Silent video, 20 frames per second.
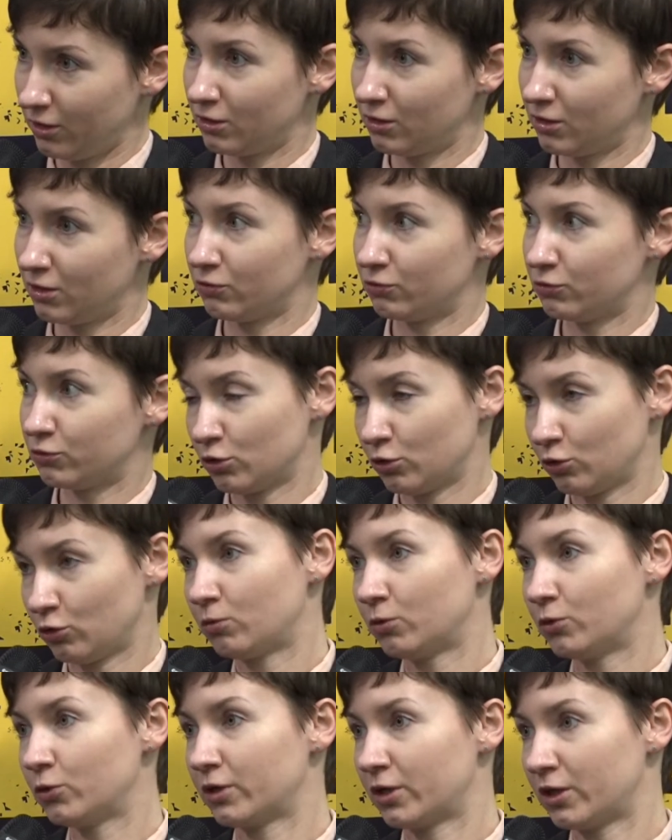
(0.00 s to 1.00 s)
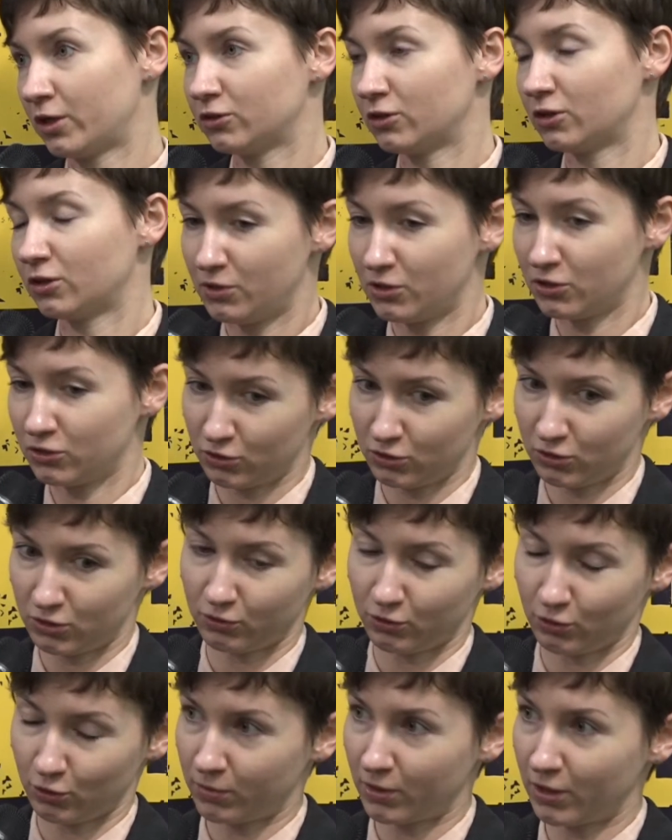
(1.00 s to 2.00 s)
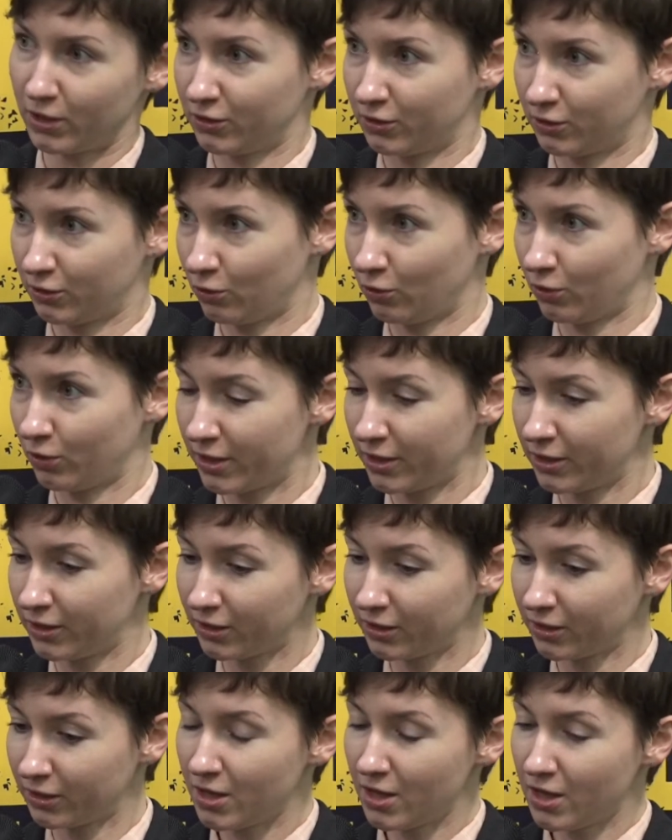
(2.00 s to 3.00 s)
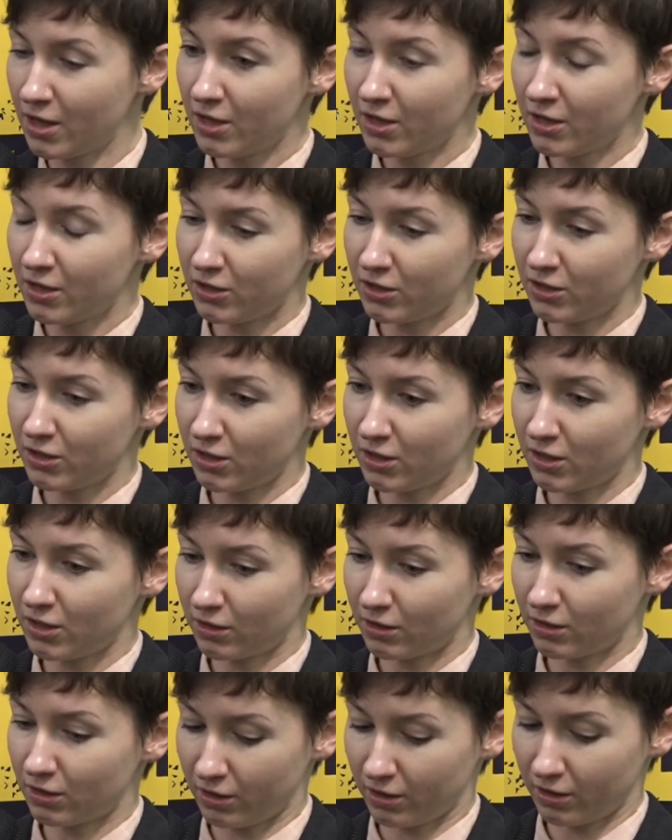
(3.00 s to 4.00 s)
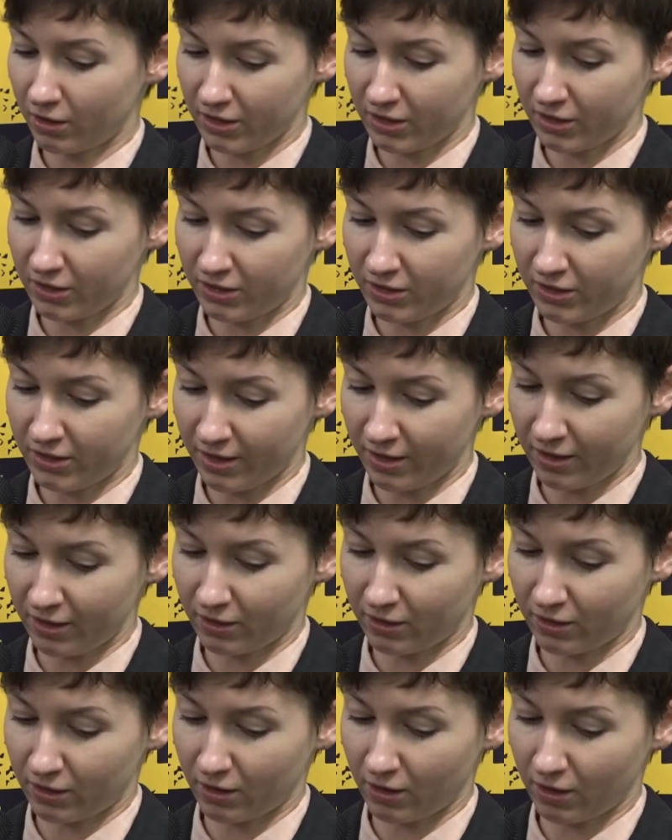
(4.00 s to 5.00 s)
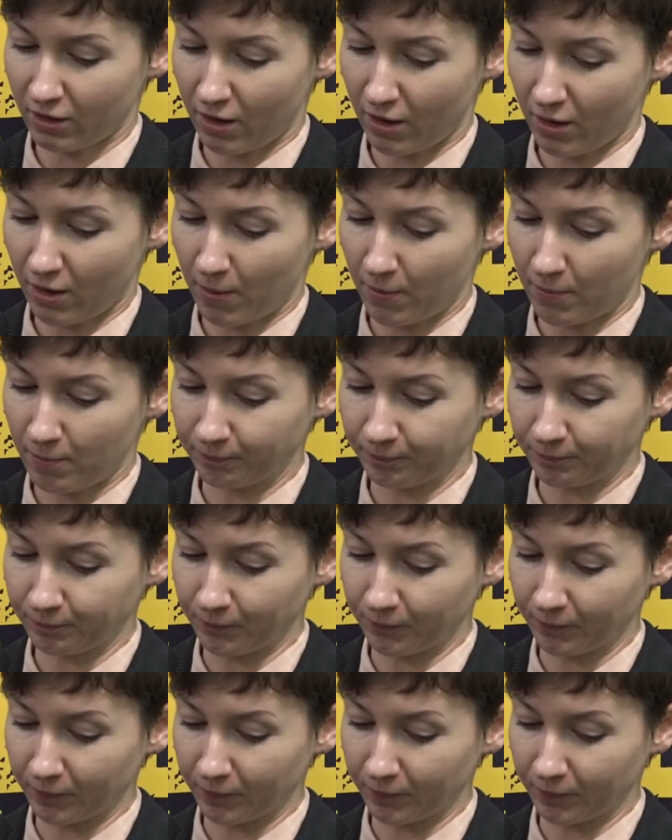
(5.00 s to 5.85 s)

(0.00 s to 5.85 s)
So what could increase the attractiveness of Ukraine economy and Ukrainian businesses?